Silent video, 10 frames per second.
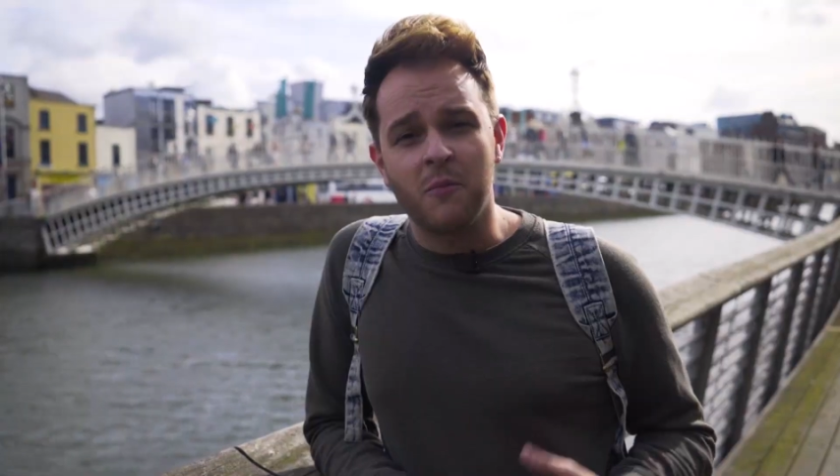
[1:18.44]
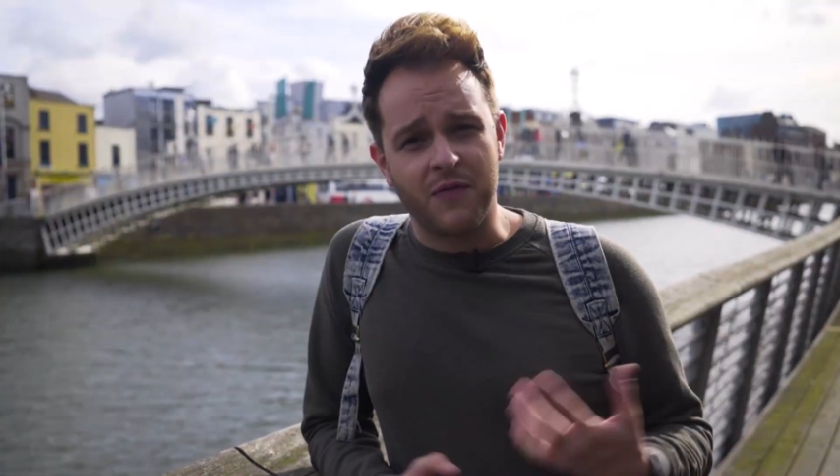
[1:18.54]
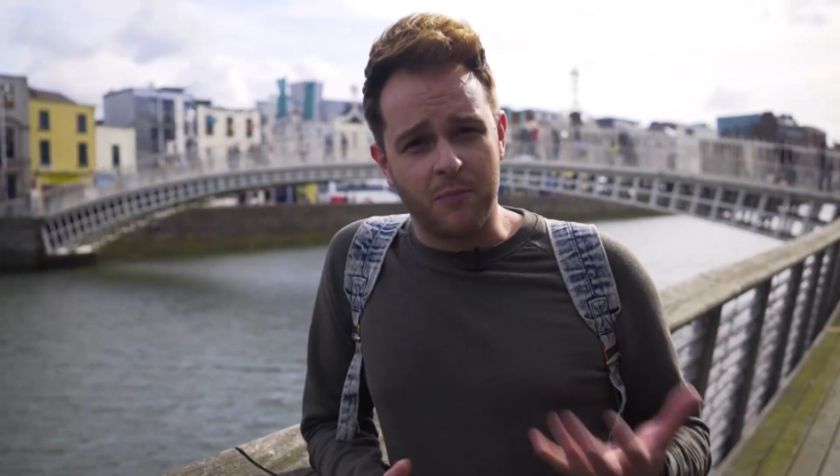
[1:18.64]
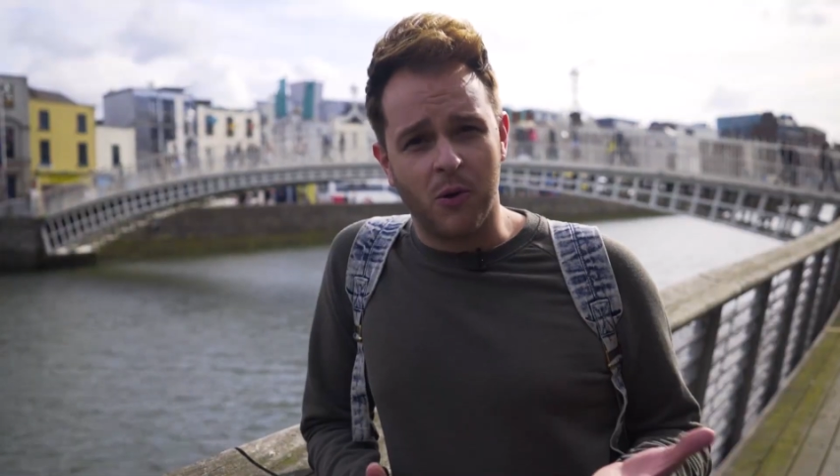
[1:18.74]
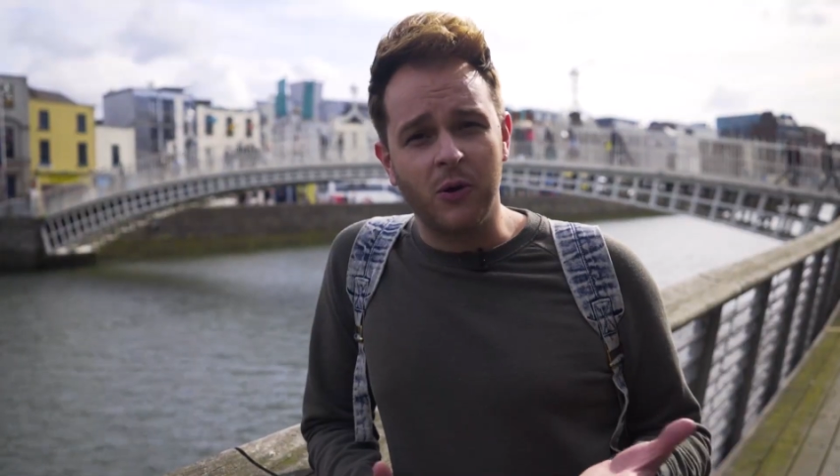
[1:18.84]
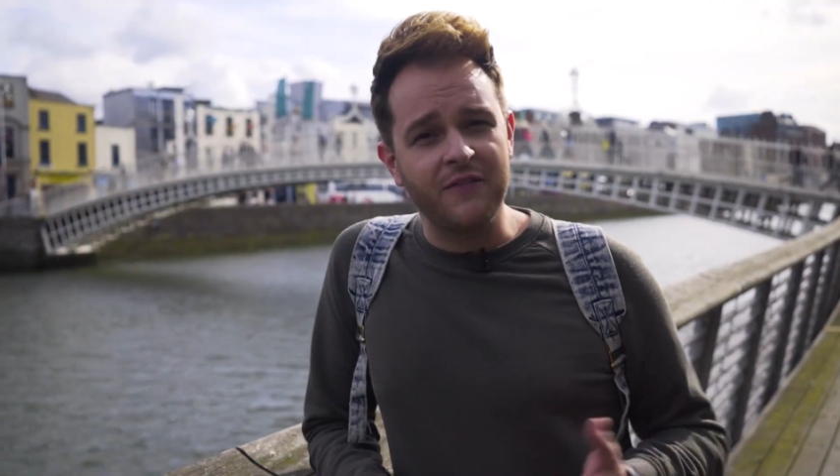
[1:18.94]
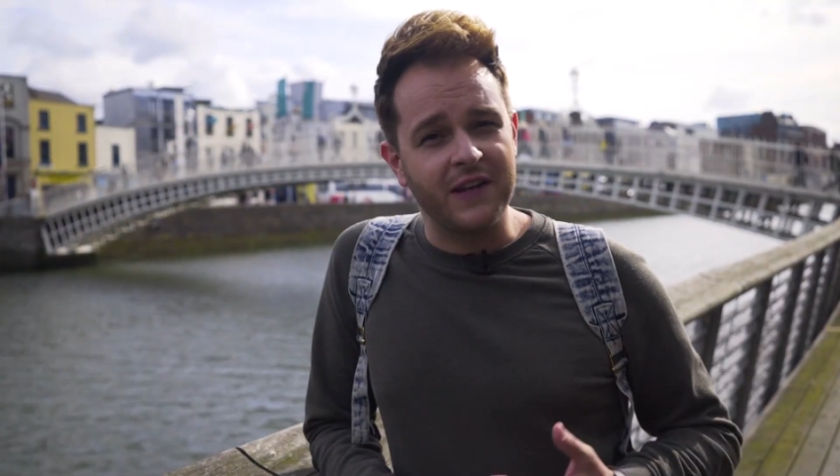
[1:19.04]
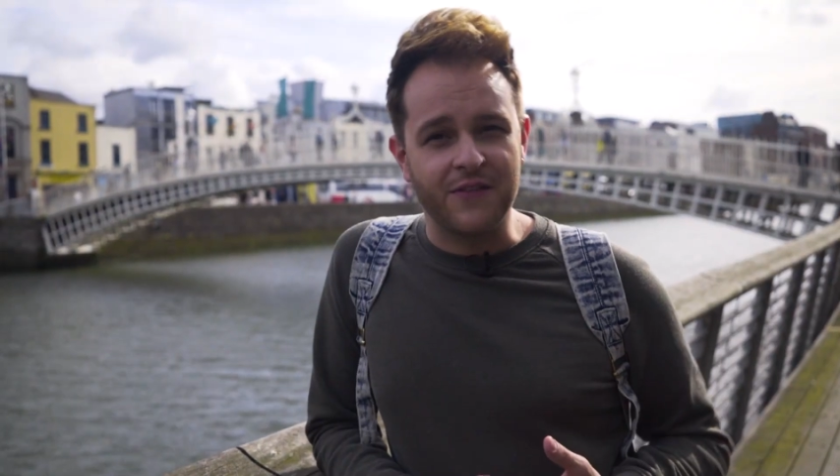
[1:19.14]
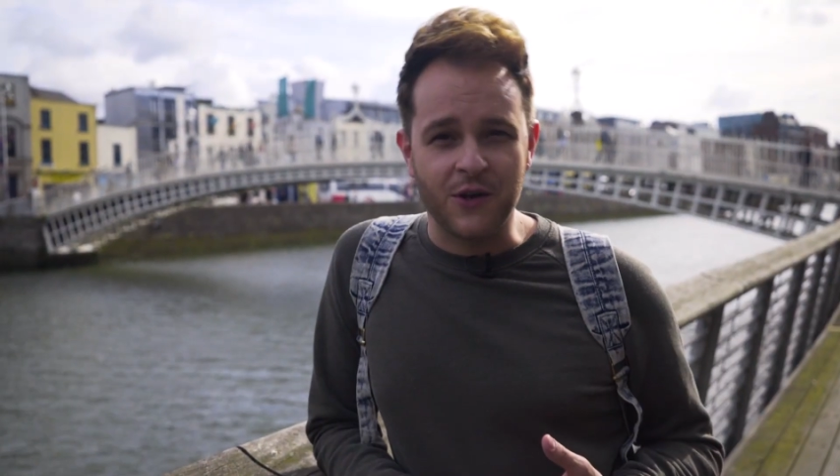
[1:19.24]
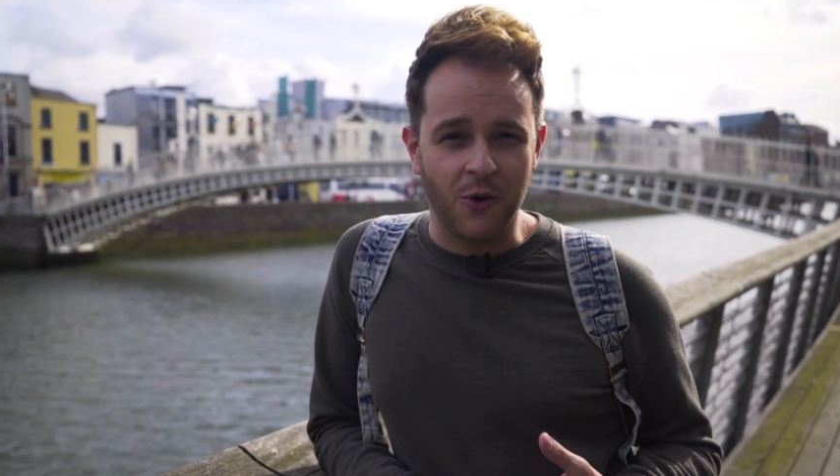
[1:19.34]
with the poor living
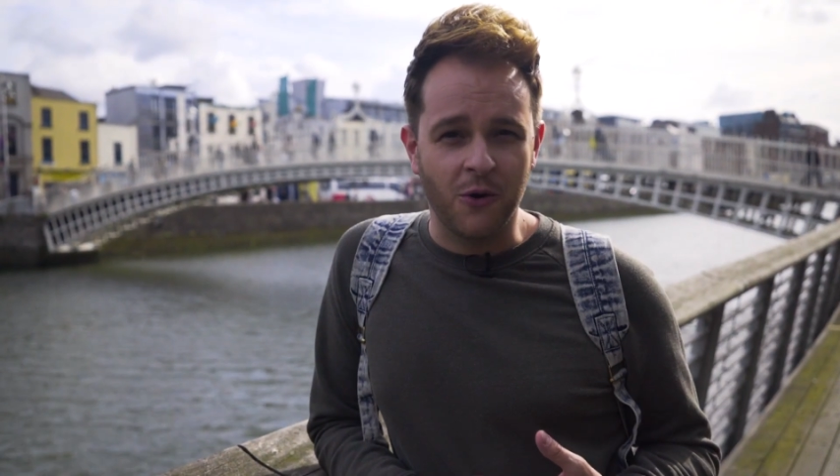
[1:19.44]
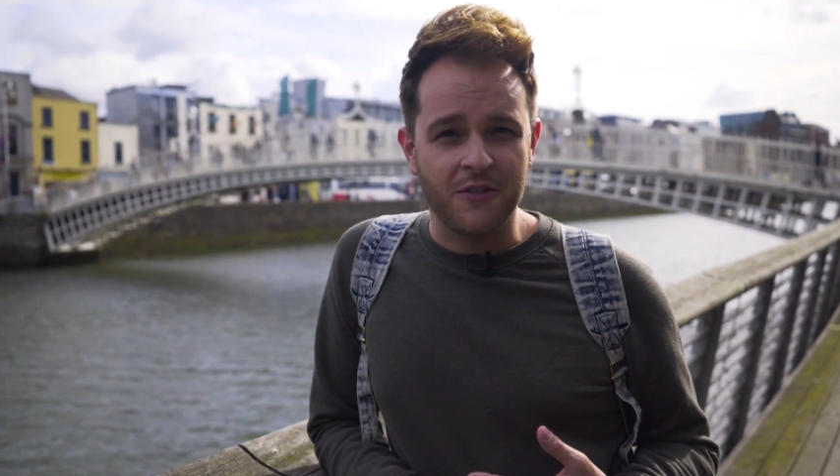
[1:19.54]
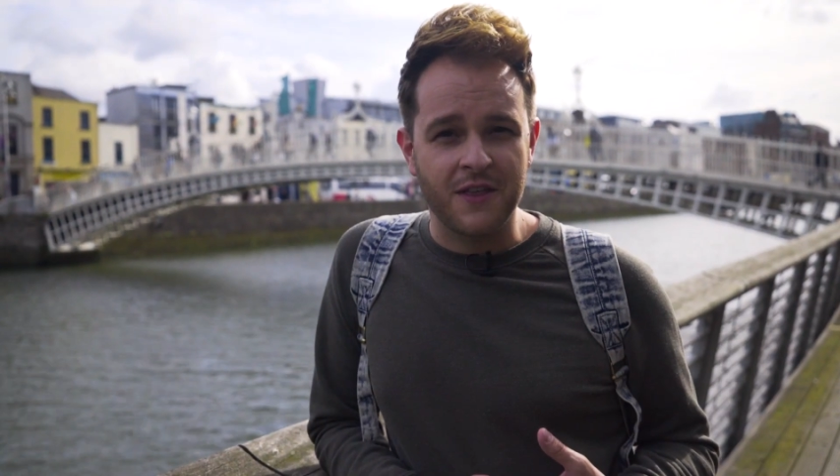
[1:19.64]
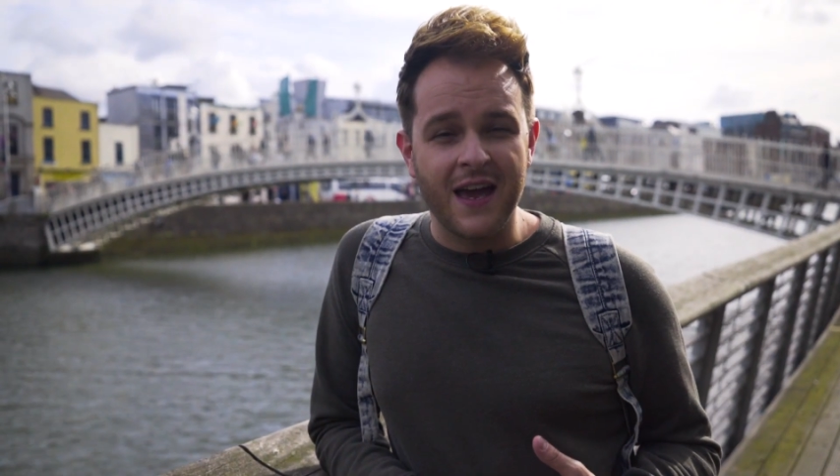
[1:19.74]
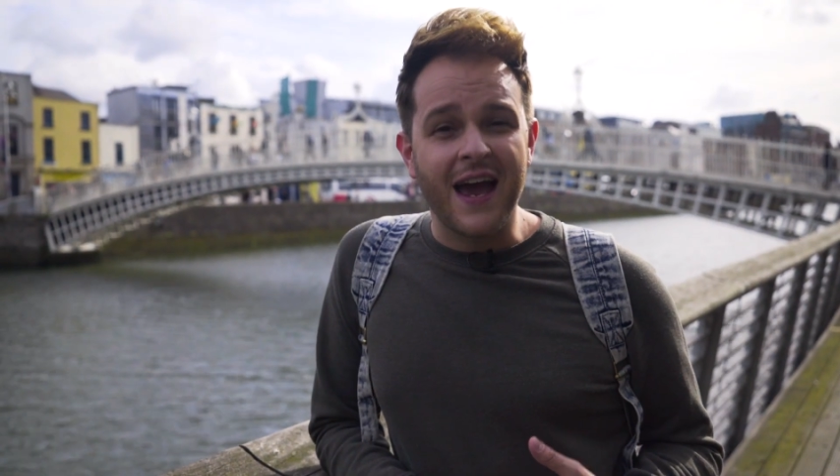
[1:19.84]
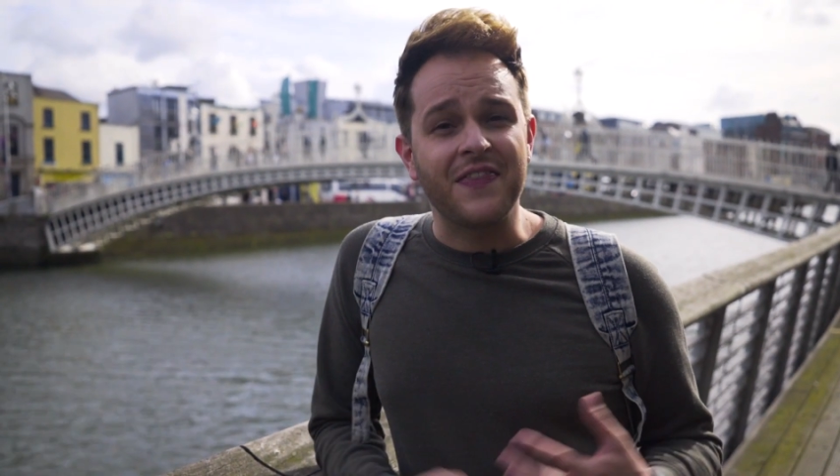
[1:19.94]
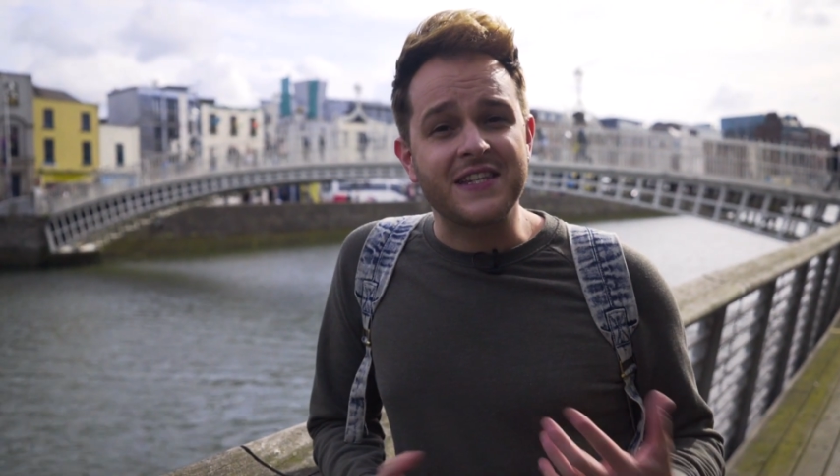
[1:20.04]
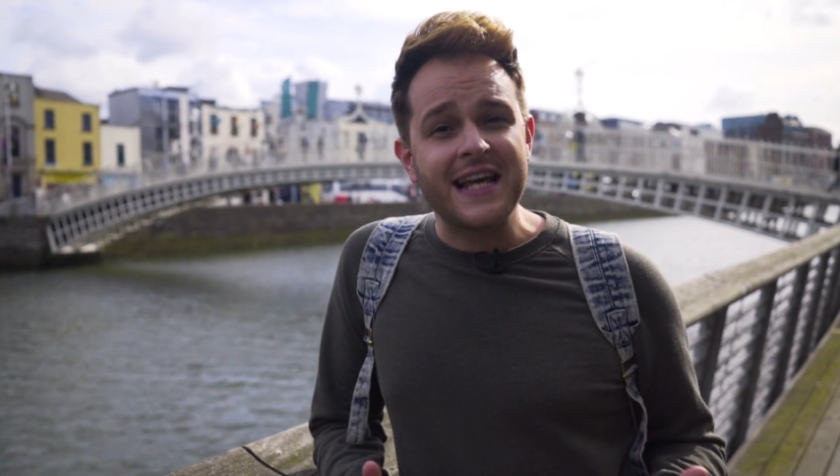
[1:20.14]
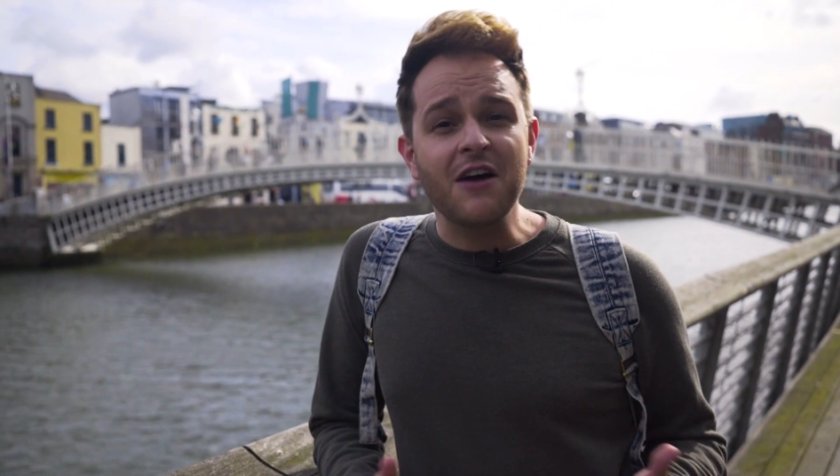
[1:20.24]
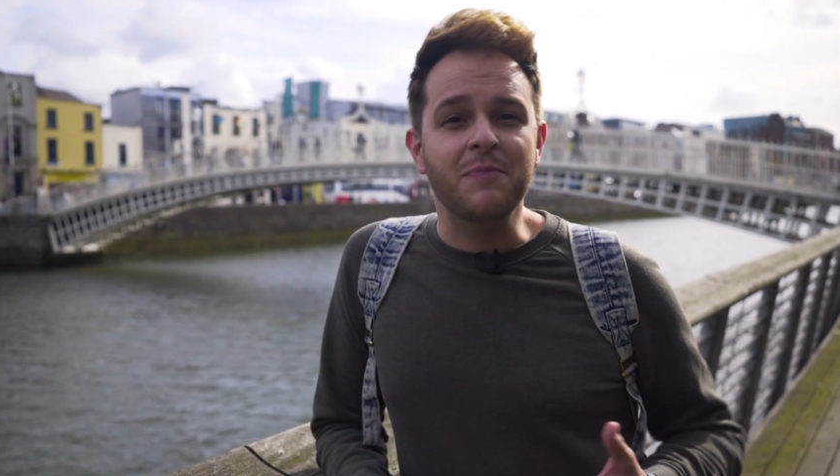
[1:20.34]
in the north and the
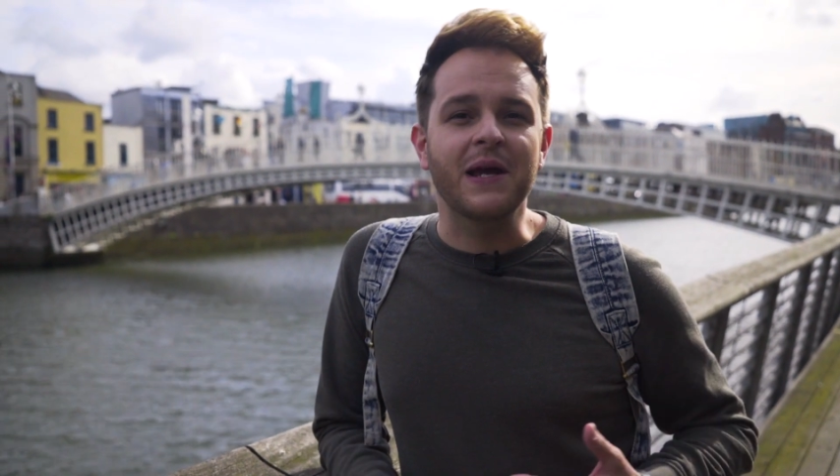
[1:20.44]
south